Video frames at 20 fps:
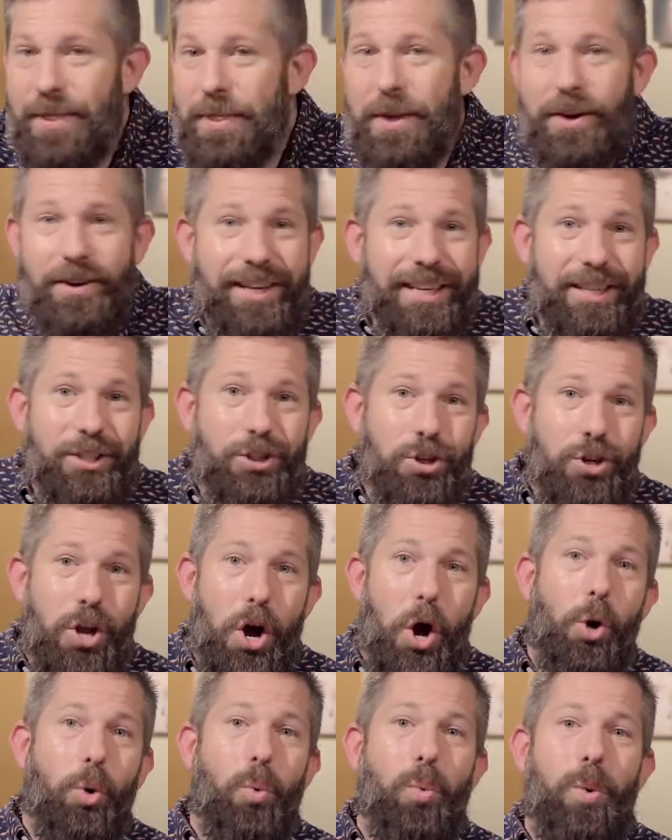There is
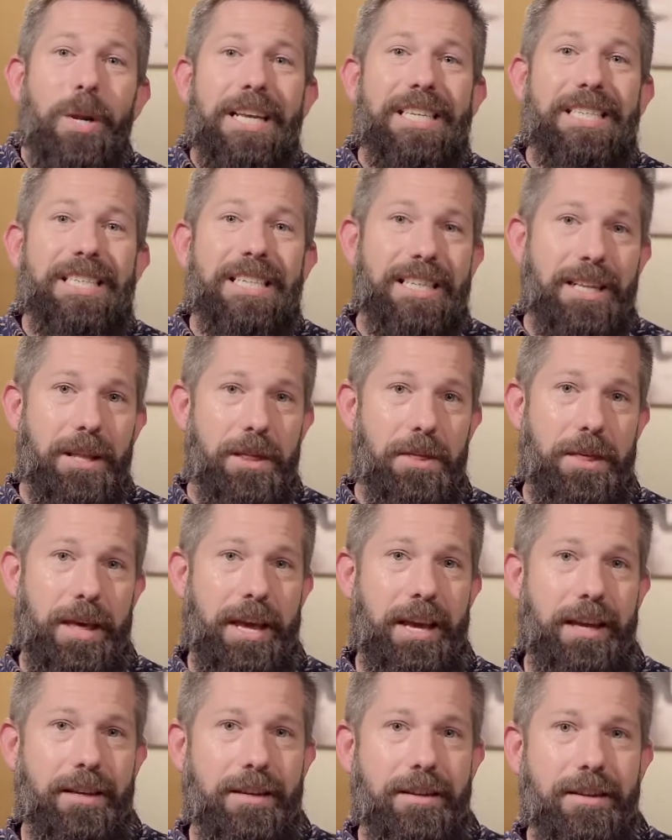no reason to
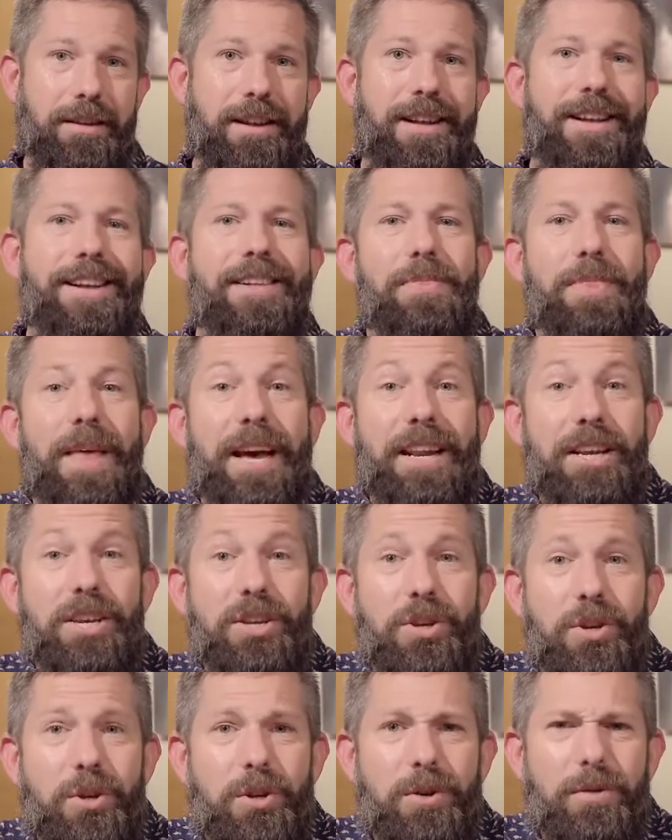think that a
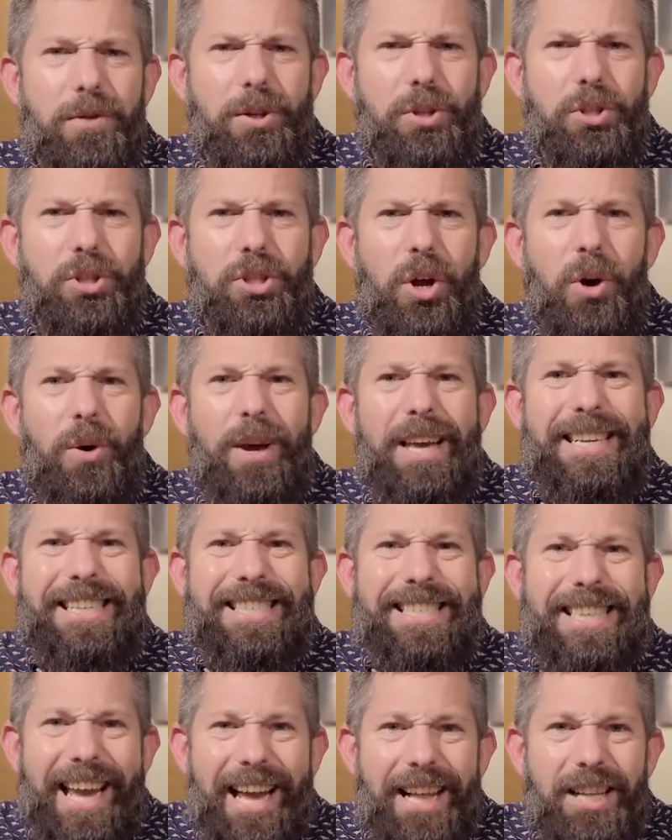universe so
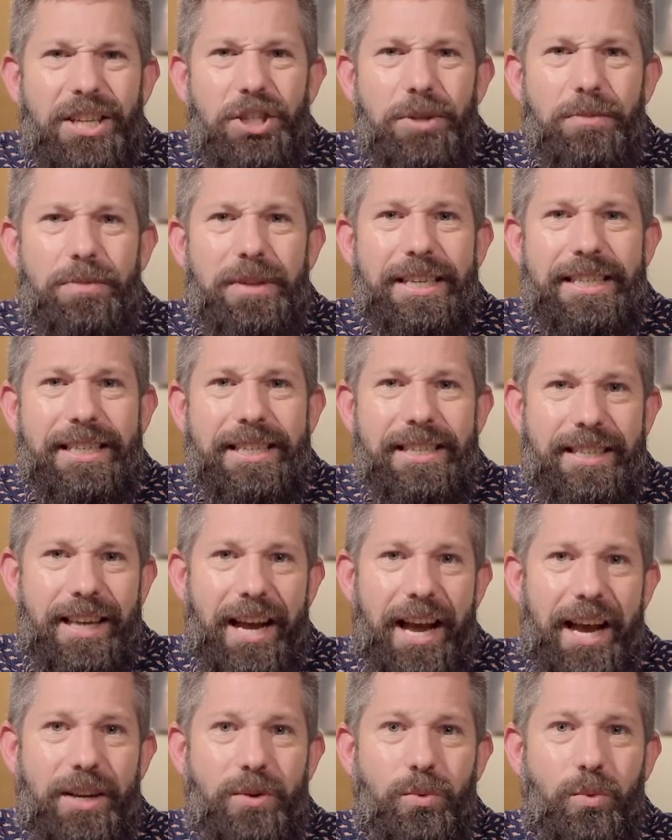intelligibly
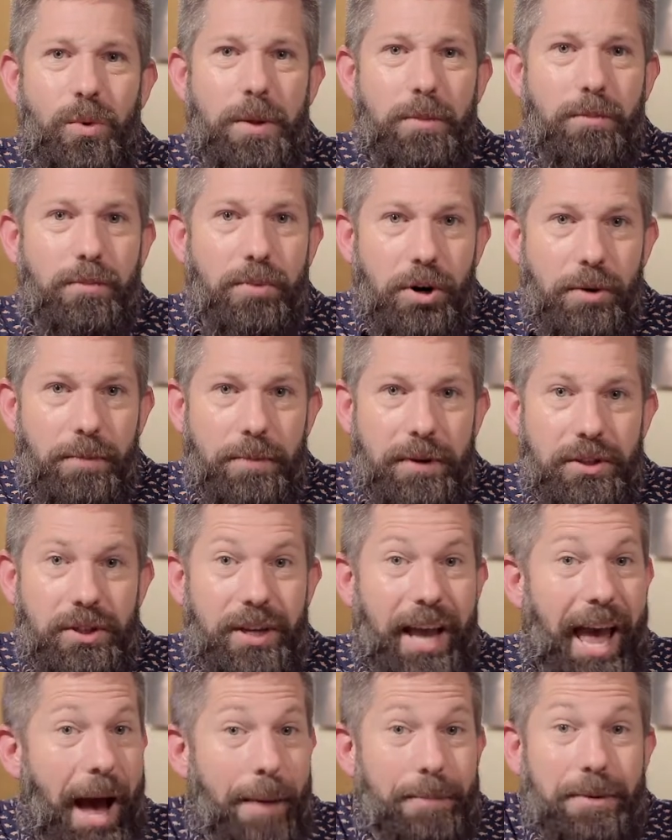designed with purpose
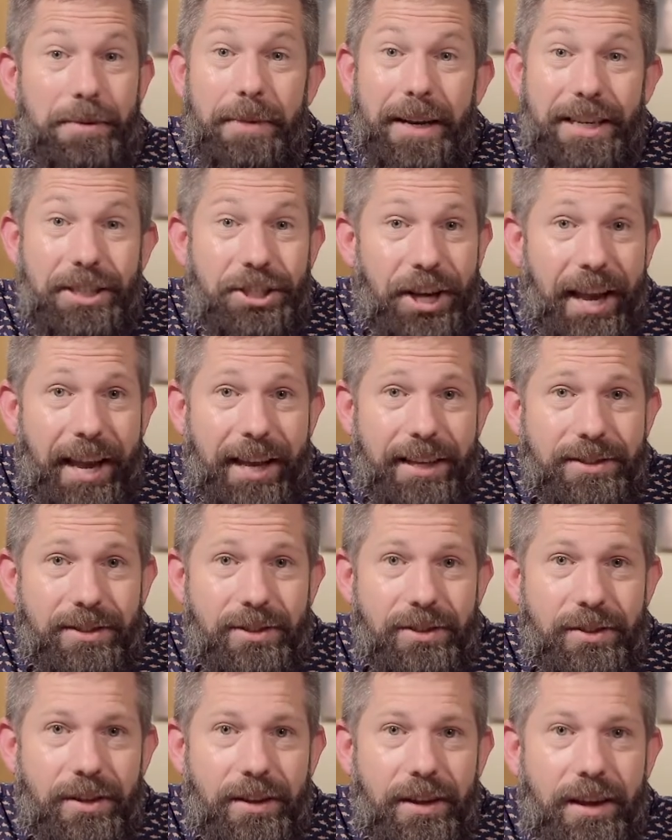happened by
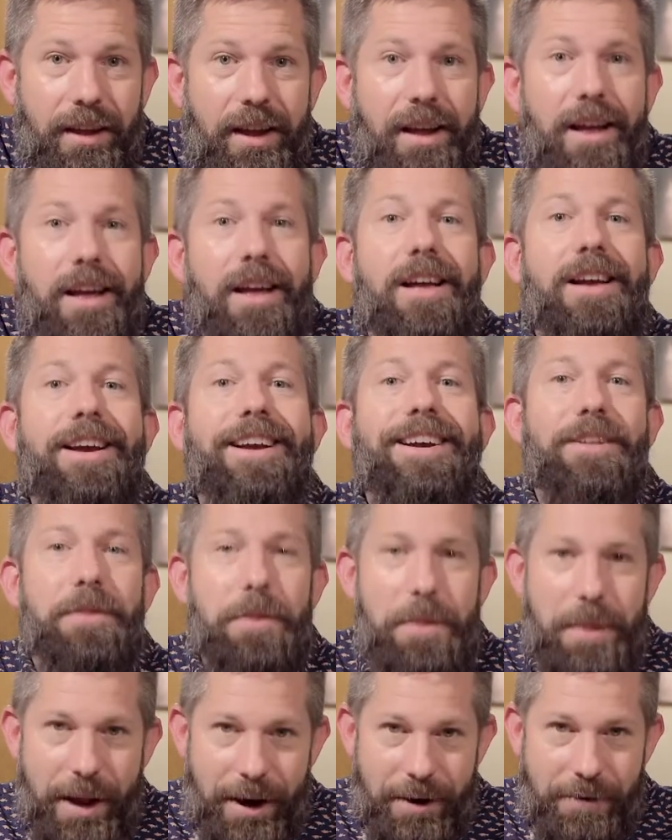chance.
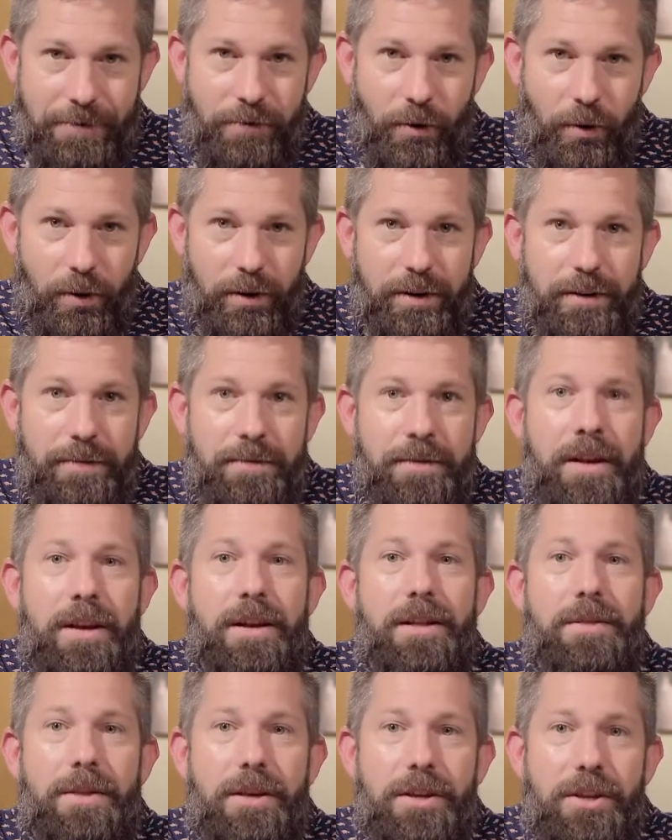Therefore,
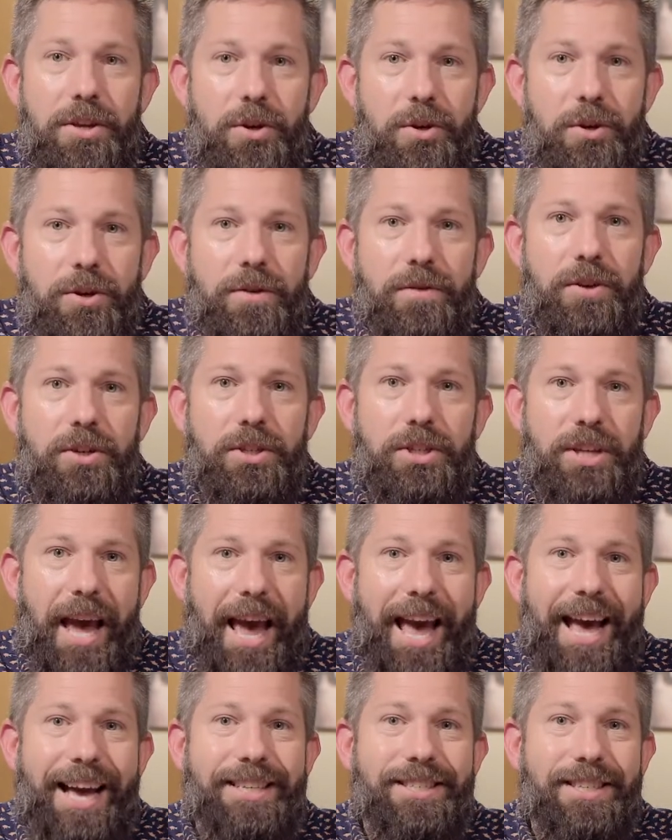the universe
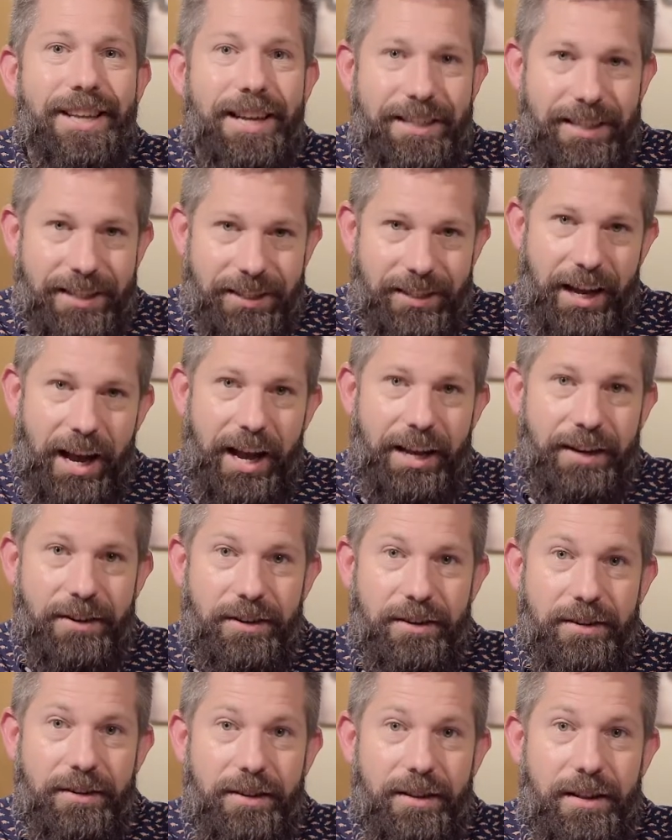has a
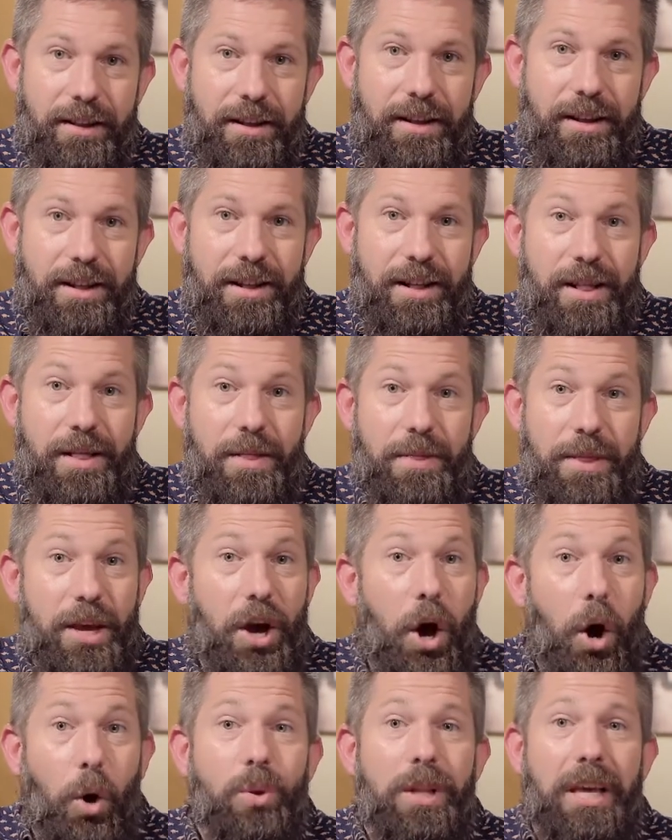designer. The
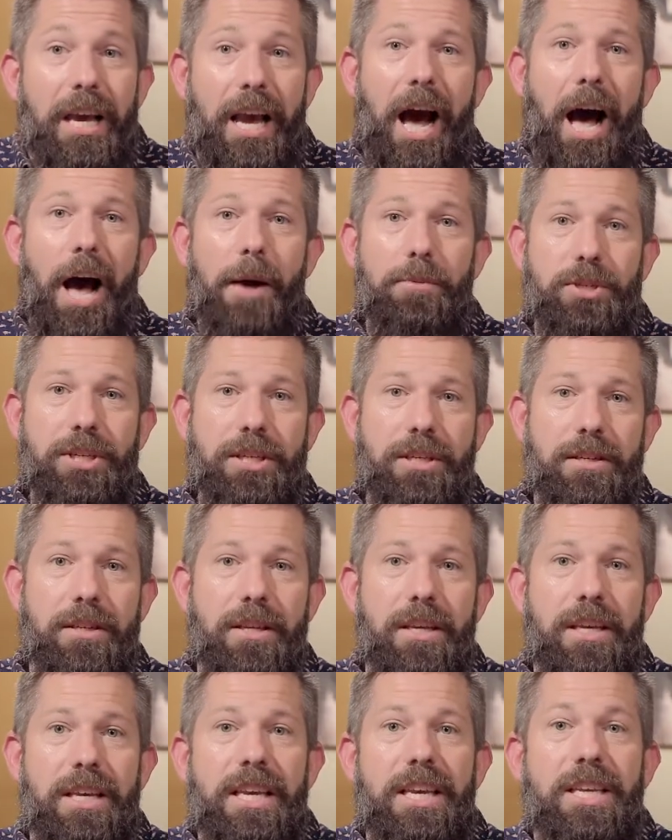only option
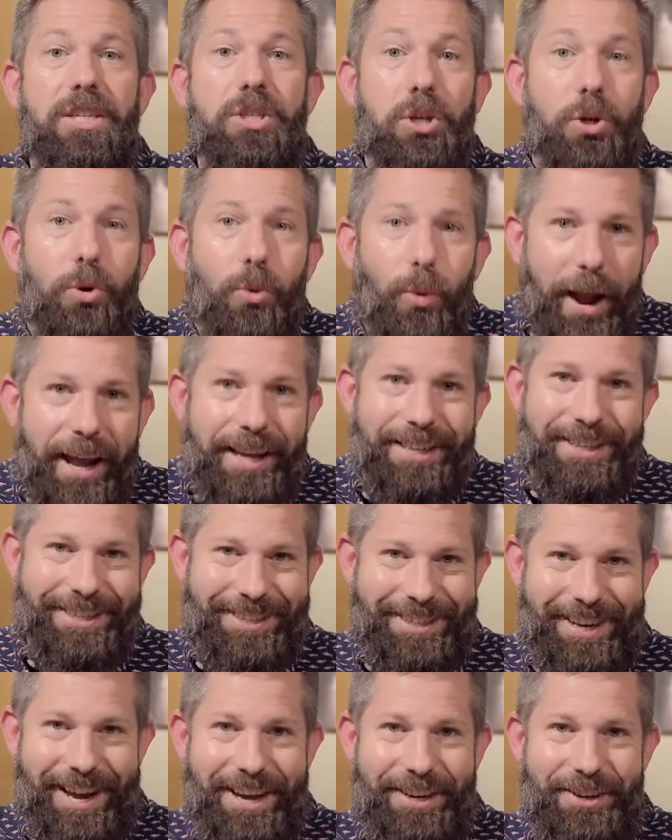is a grand
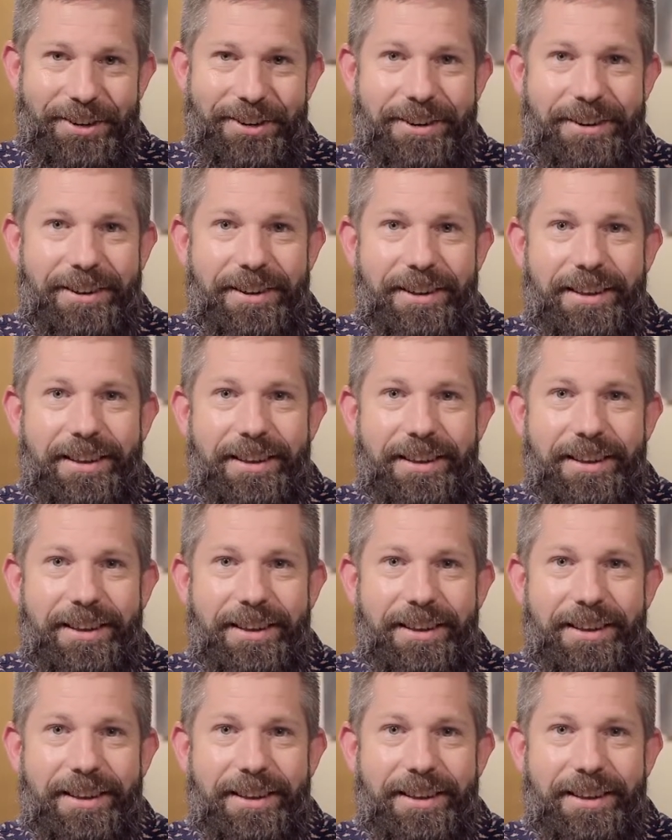designer.